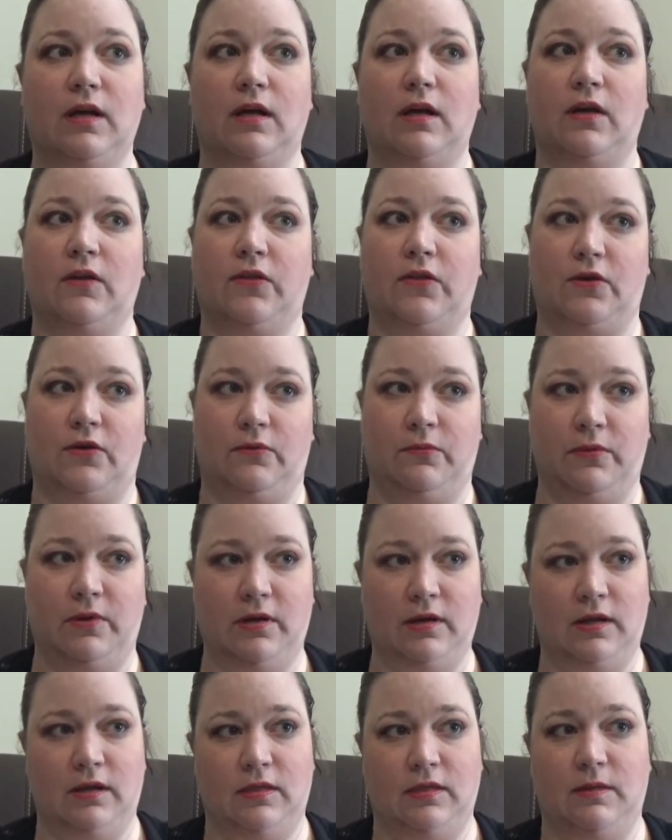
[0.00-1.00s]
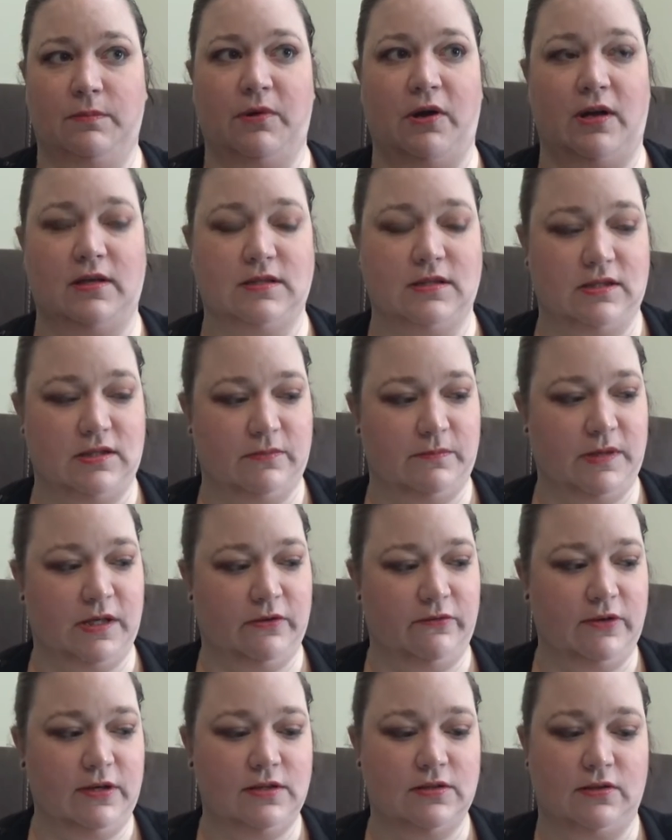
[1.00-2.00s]
a third one in the process of
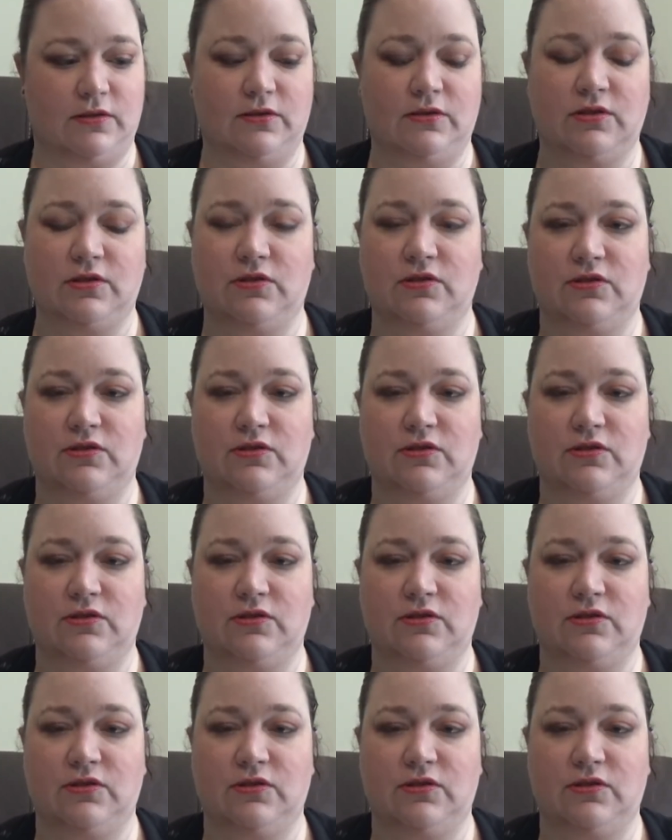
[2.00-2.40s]
being researched.